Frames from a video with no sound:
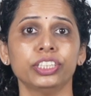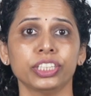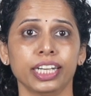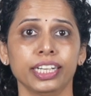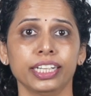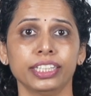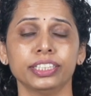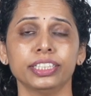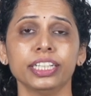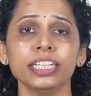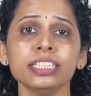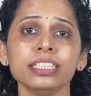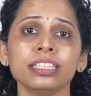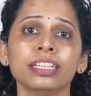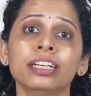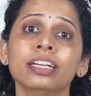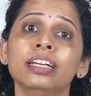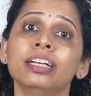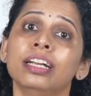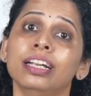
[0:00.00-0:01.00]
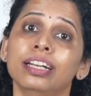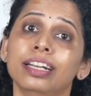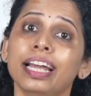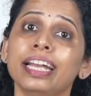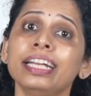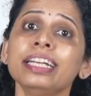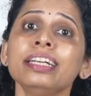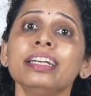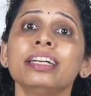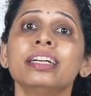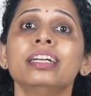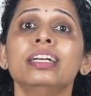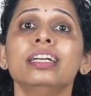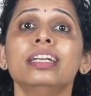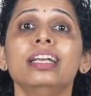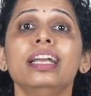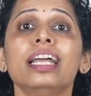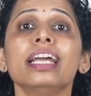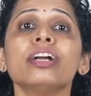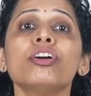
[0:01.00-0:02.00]
challenges like
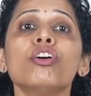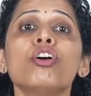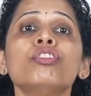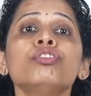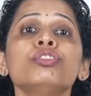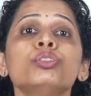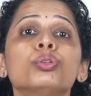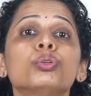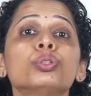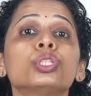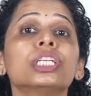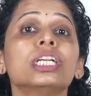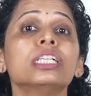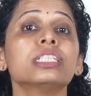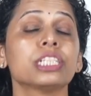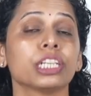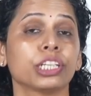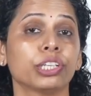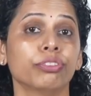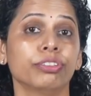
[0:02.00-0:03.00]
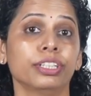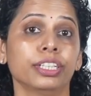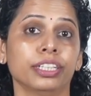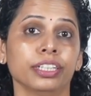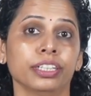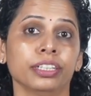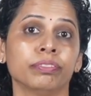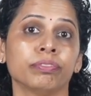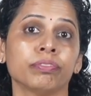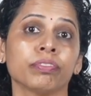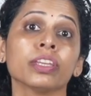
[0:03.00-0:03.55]
lack of social security.